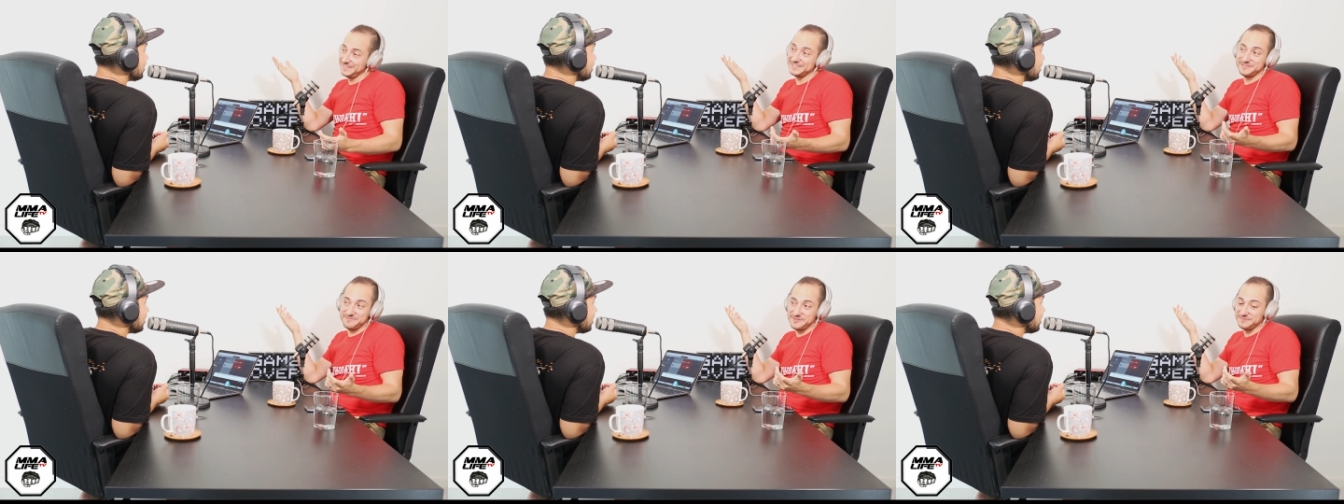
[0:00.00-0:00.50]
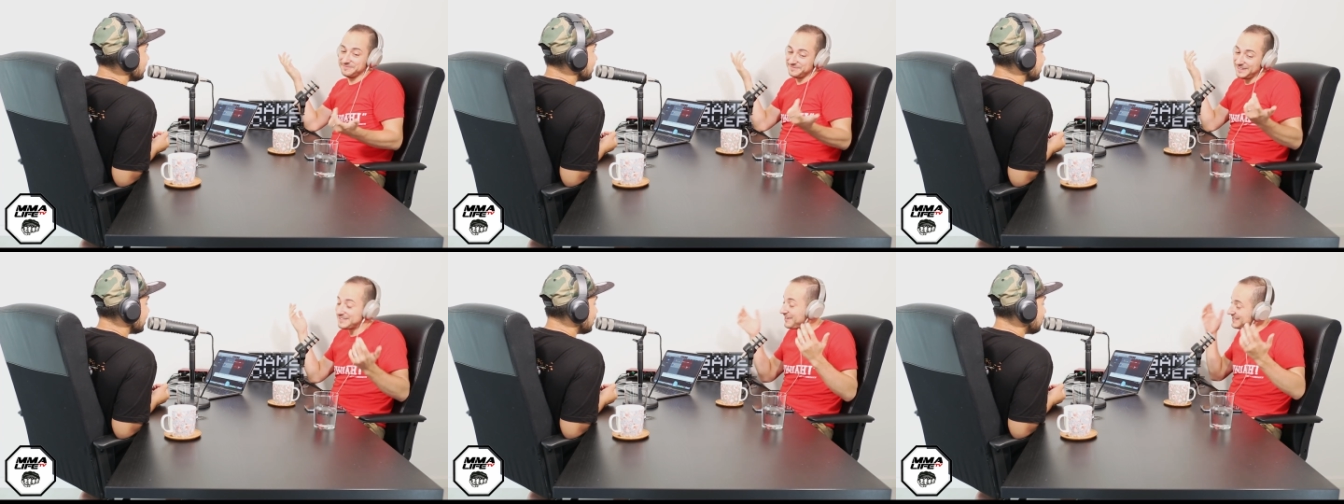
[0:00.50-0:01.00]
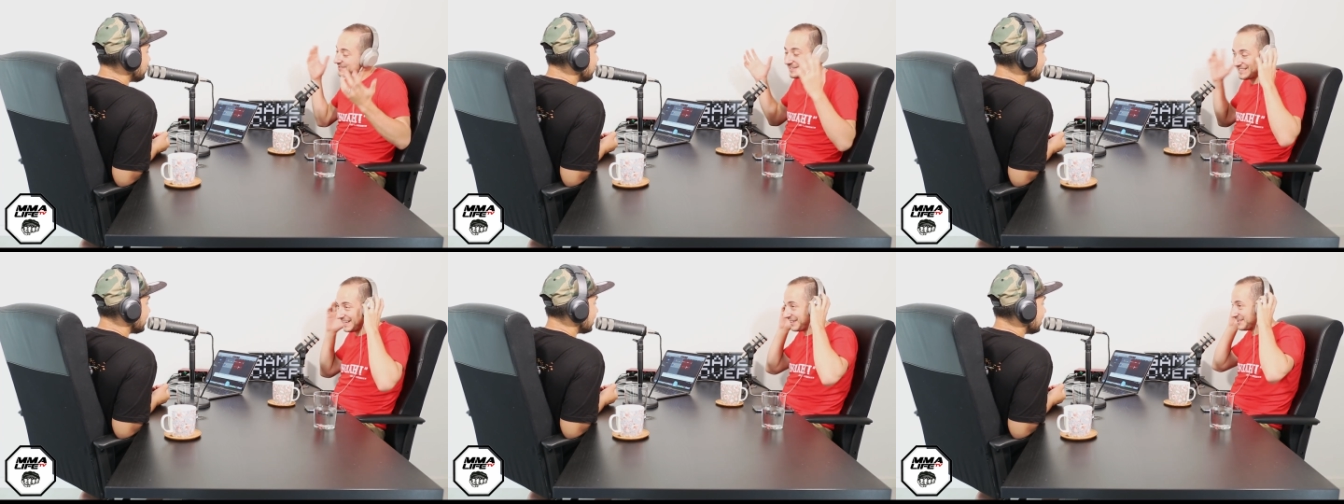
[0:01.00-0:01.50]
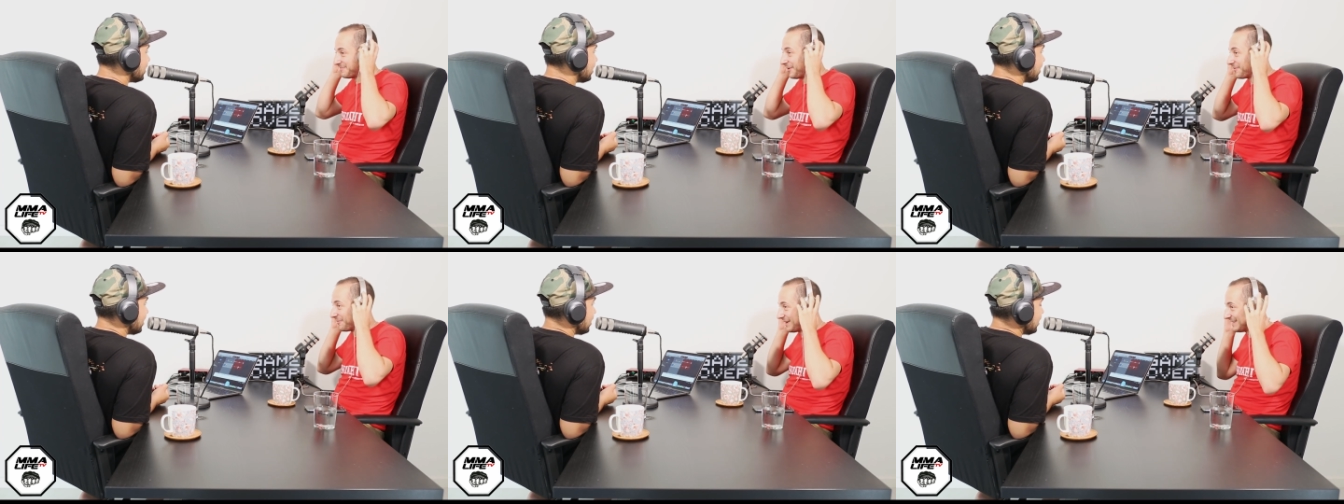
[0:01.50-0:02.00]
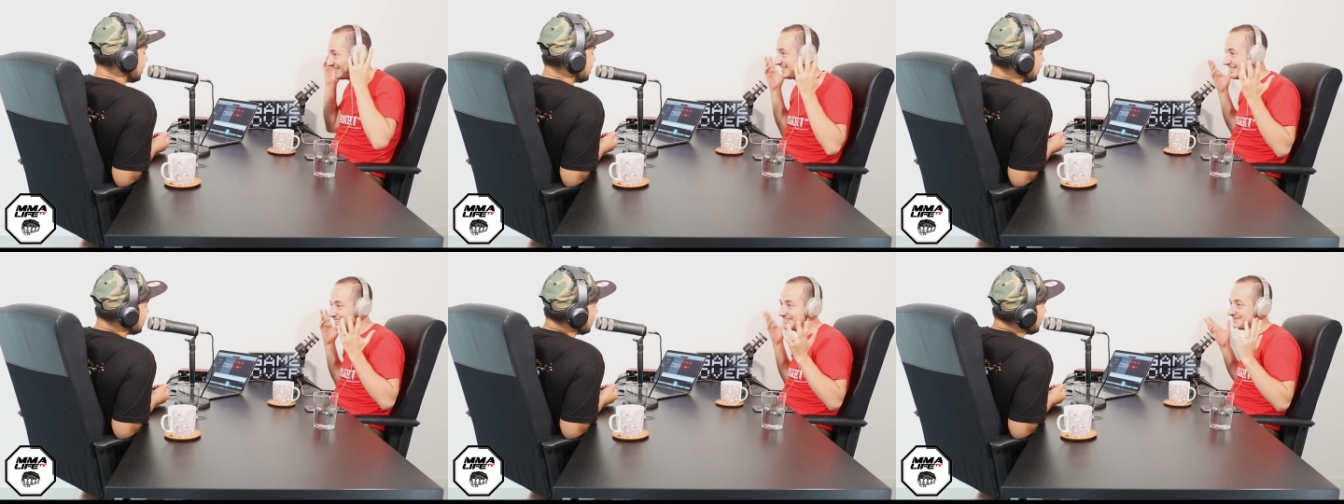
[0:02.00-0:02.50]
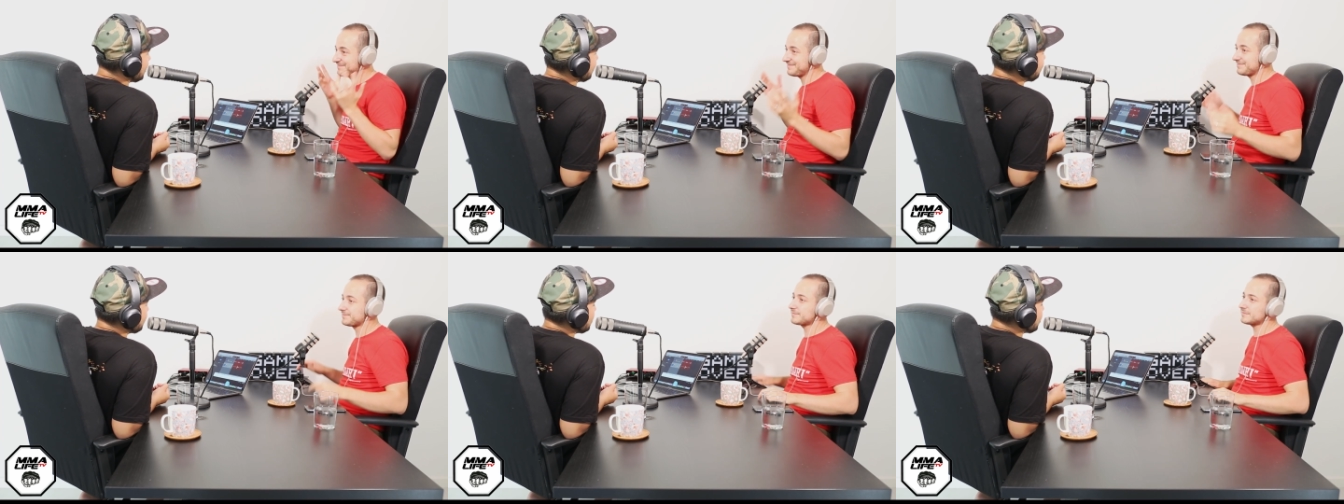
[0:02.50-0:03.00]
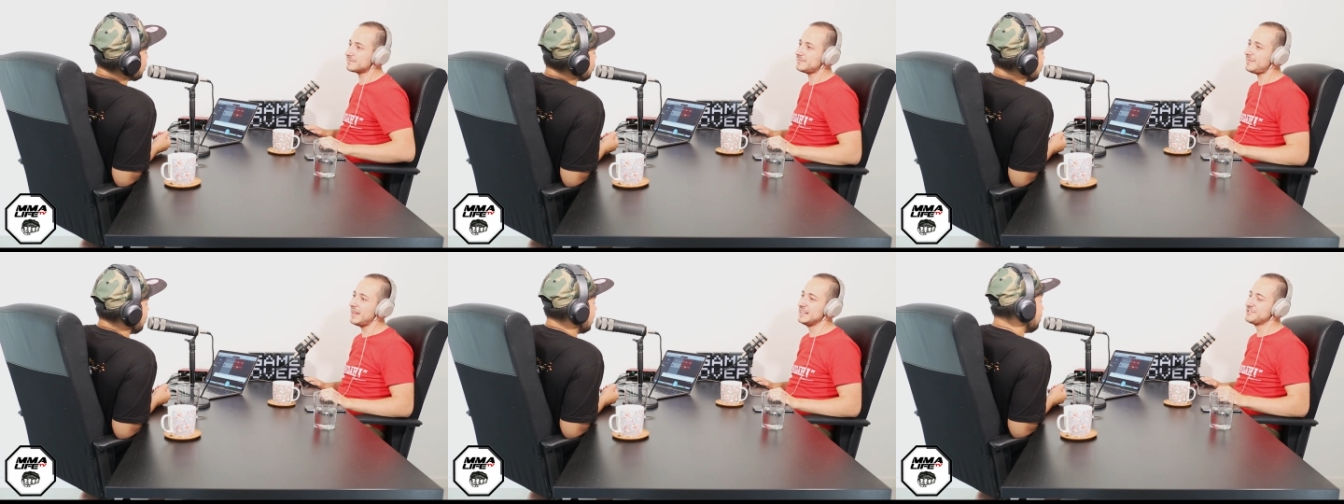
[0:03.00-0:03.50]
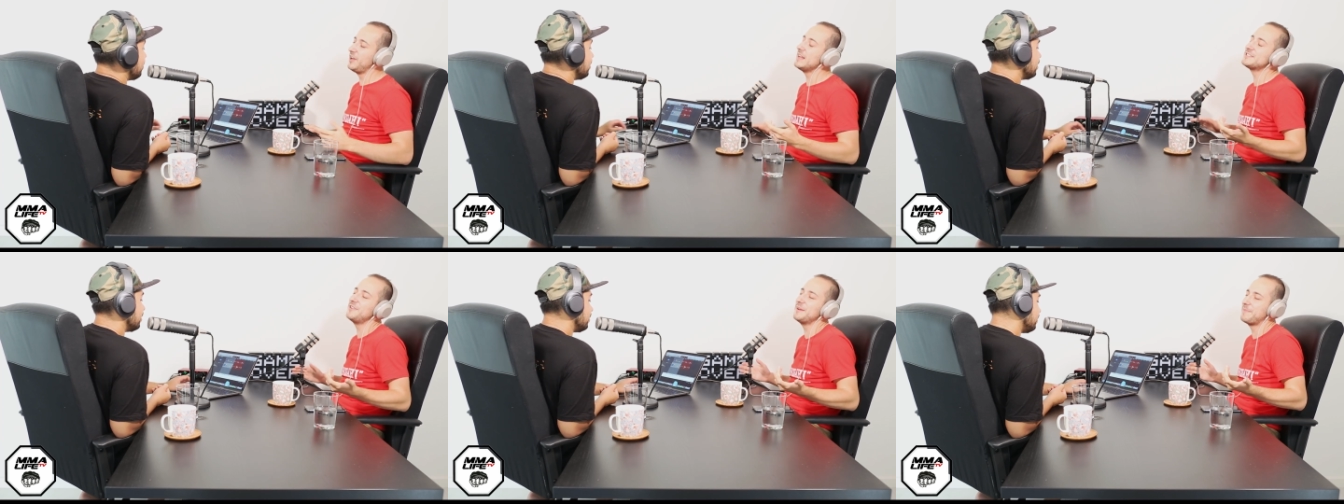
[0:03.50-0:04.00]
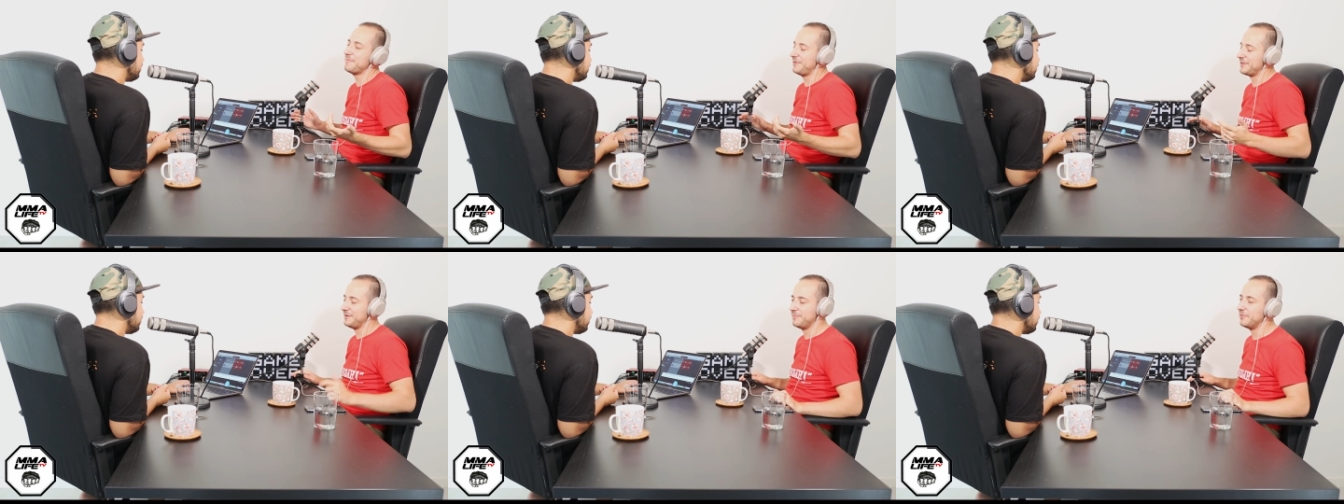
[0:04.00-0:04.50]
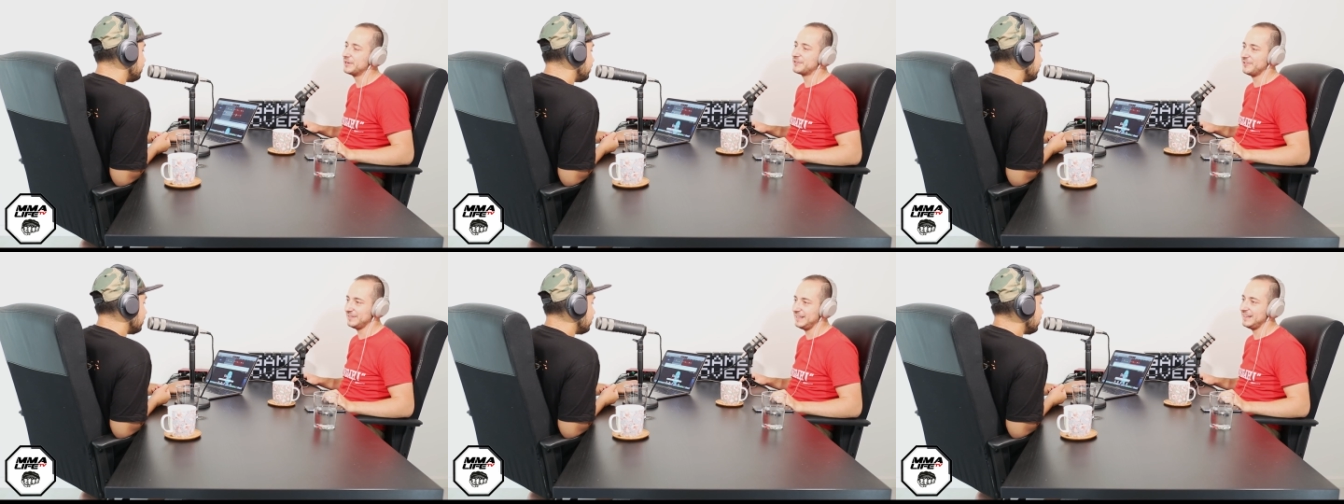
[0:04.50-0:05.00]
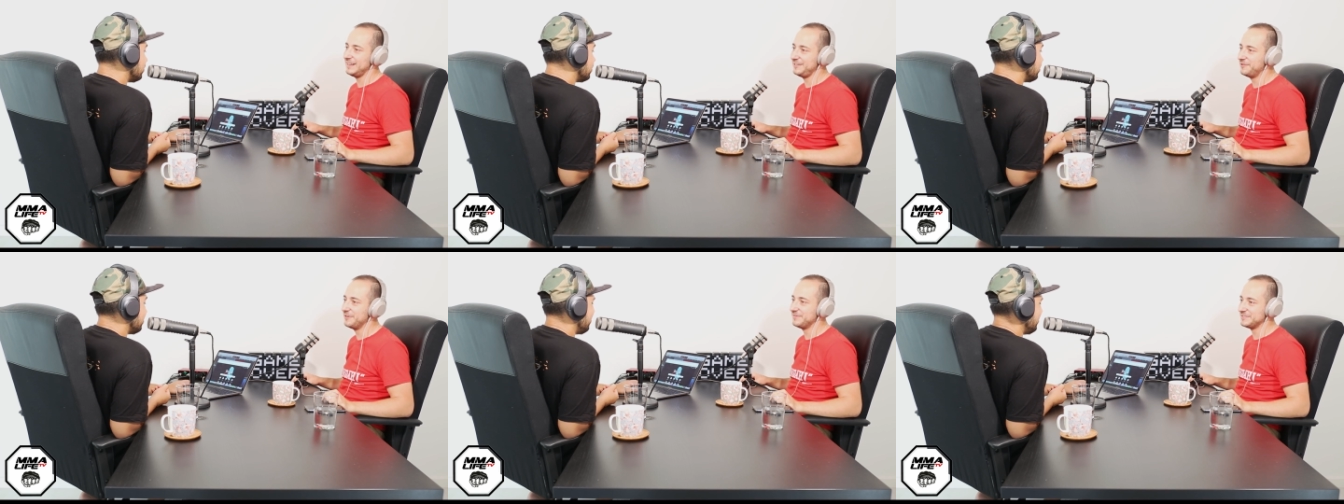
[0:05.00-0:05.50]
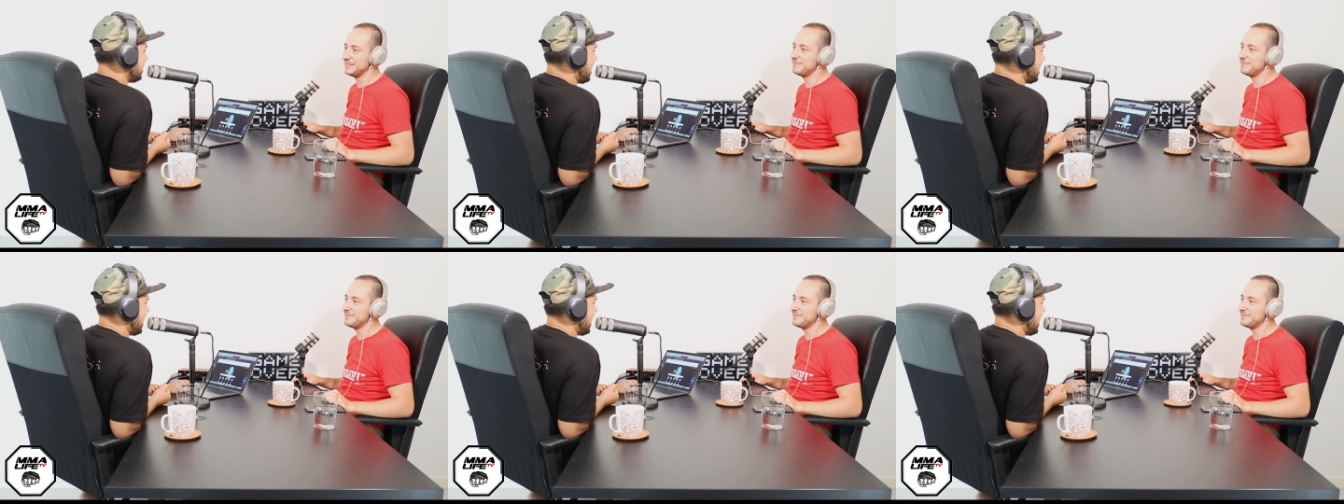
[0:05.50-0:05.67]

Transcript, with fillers: That's yeah. a good point. That's yeah. why I sort of say it goes both ways. Yeah, yeah. So it's, not, it's like people are going to boycott the UFC